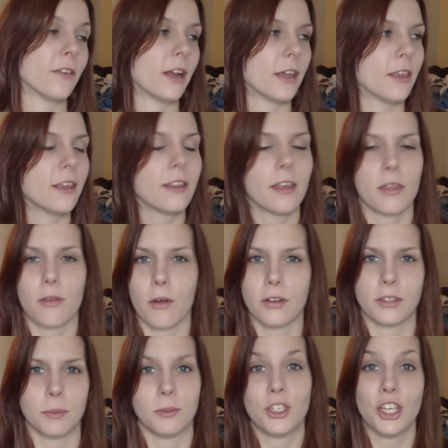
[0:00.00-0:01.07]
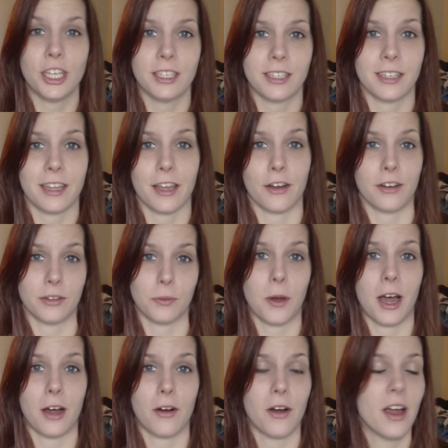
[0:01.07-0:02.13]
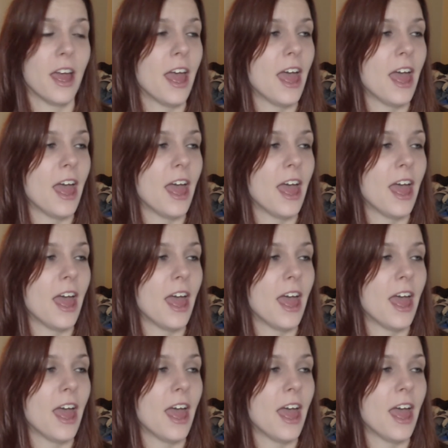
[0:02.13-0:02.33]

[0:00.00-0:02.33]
and I think they throw some cheese in there as well.